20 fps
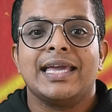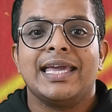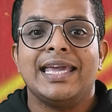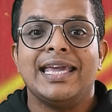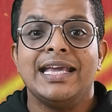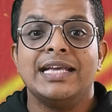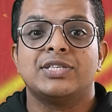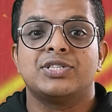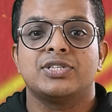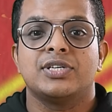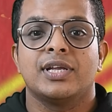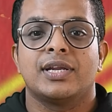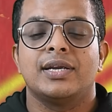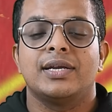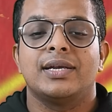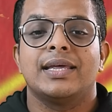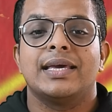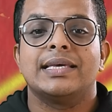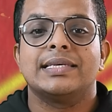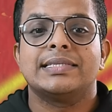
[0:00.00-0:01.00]
Each
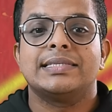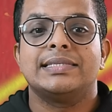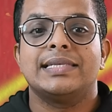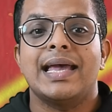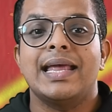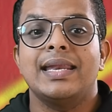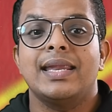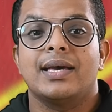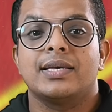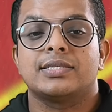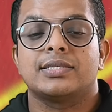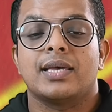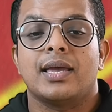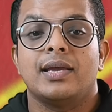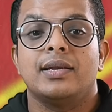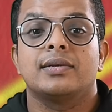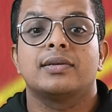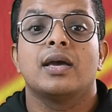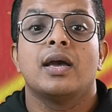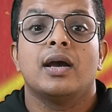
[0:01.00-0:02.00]
grid is then
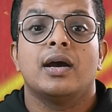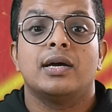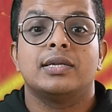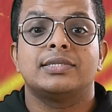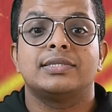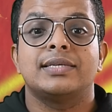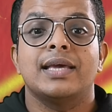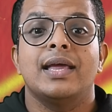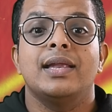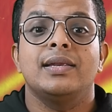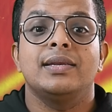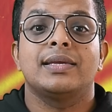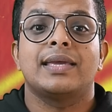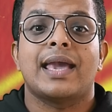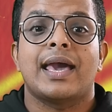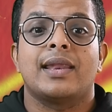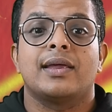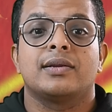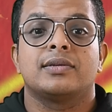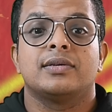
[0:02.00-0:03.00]
assigned a
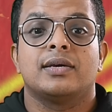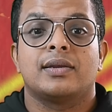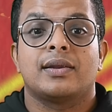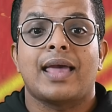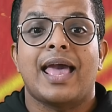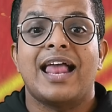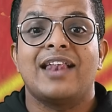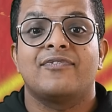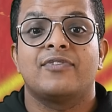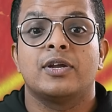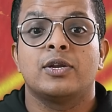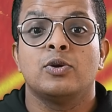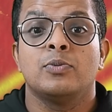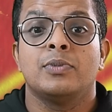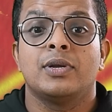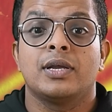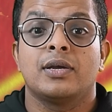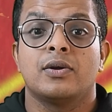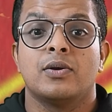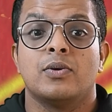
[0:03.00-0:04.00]
10-character
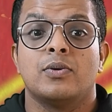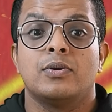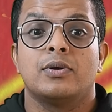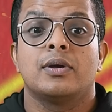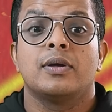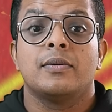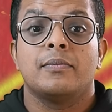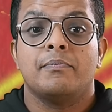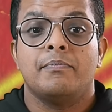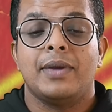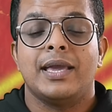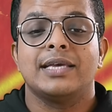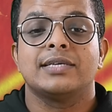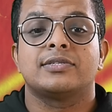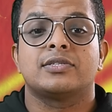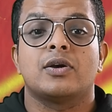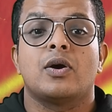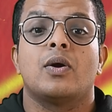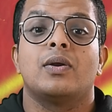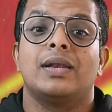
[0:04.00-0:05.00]
alphanumeric code
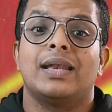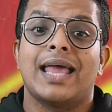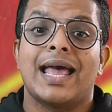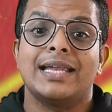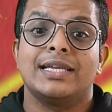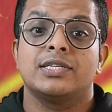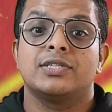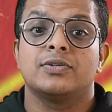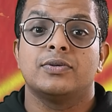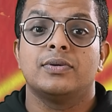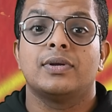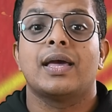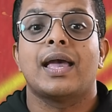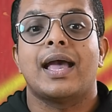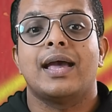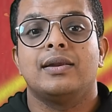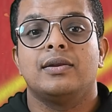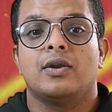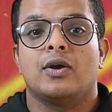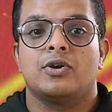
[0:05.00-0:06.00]
based on latitude and